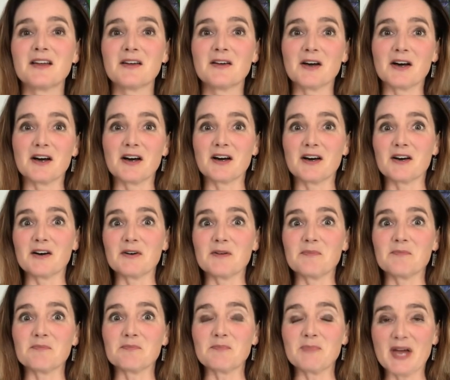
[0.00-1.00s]
uh,
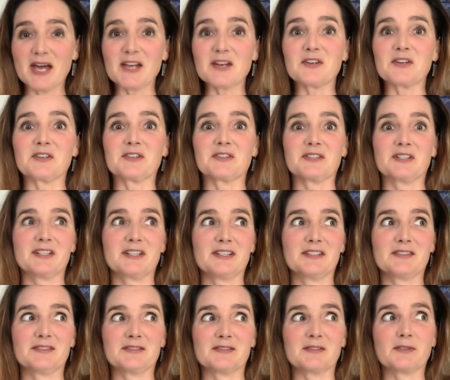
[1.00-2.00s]
better,
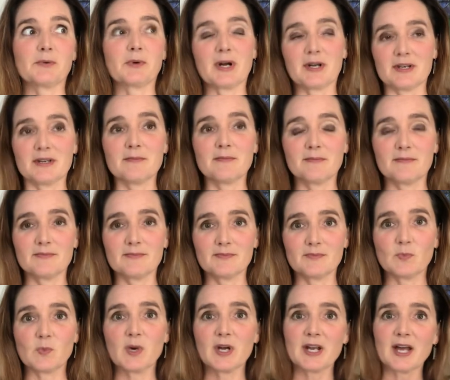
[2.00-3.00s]
and what, and
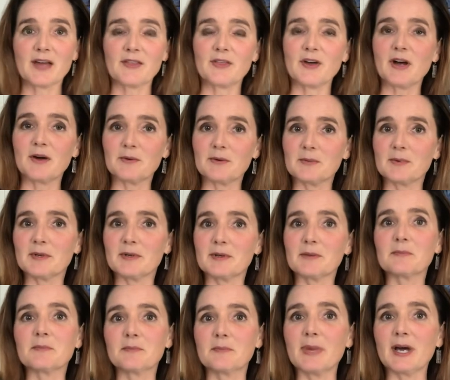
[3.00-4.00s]
what I thought would
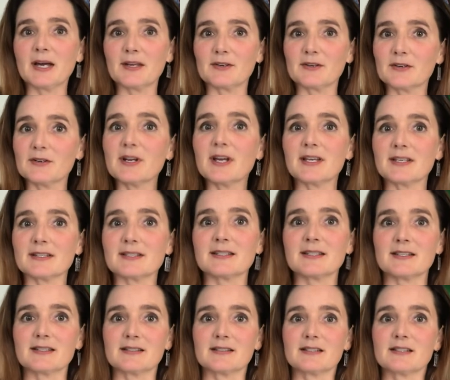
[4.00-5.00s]
be better, as in
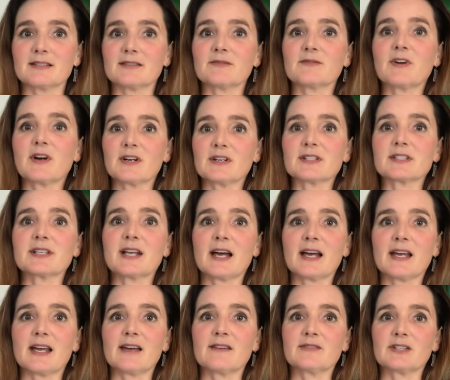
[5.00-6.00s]
as far as not
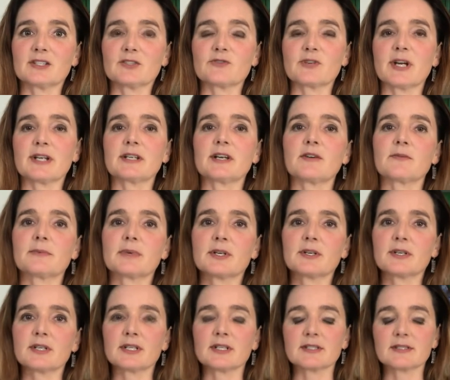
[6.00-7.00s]
having dragged out
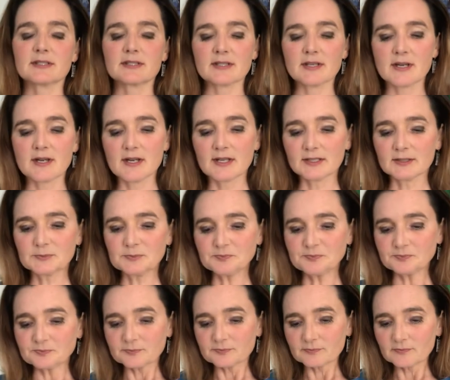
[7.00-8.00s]
periods.
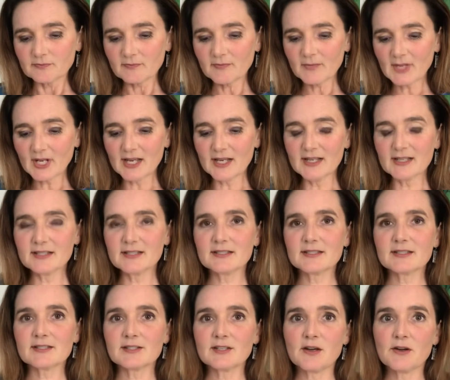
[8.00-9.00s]
And
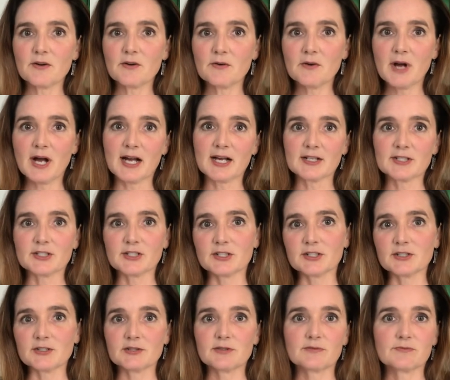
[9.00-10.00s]
so I
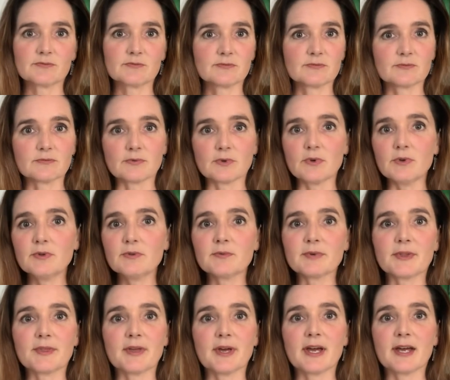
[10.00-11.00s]
just rolled
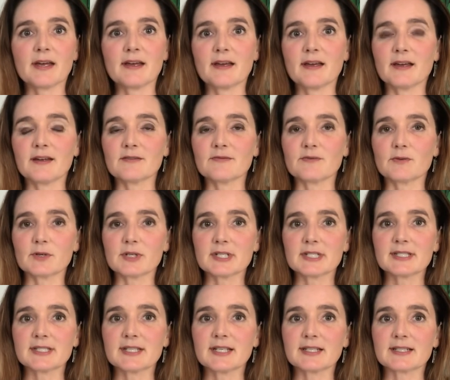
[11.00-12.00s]
with that at
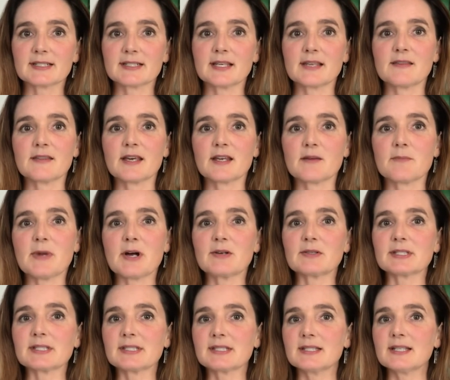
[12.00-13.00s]
forty-six. And then
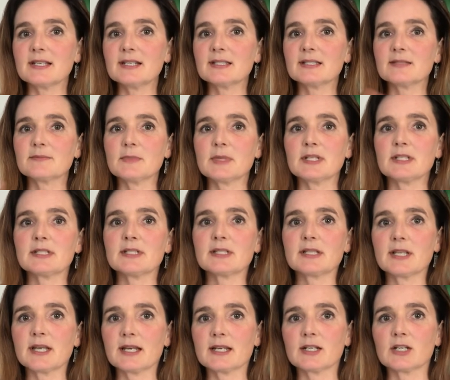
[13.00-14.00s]
about six months
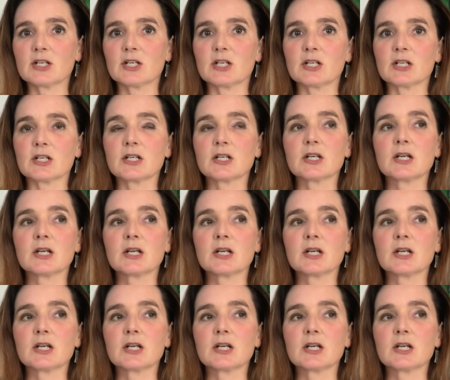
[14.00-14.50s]
later,